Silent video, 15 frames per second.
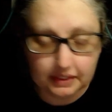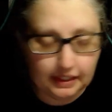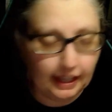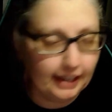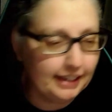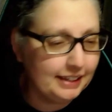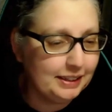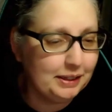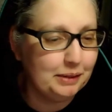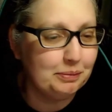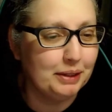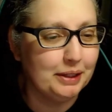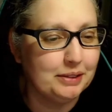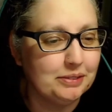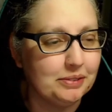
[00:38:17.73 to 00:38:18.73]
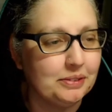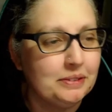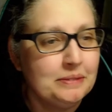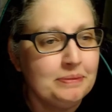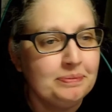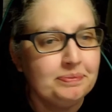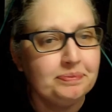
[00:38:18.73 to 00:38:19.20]
Thank you, Blissful.
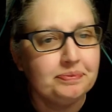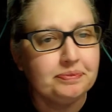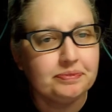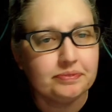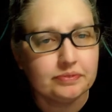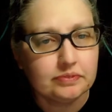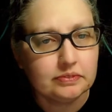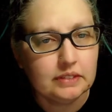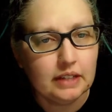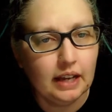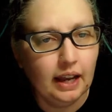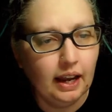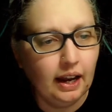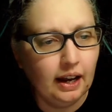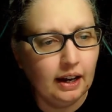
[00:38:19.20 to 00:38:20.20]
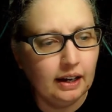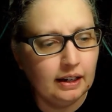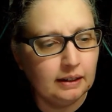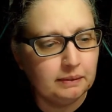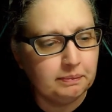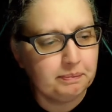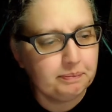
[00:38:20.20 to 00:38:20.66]
Um,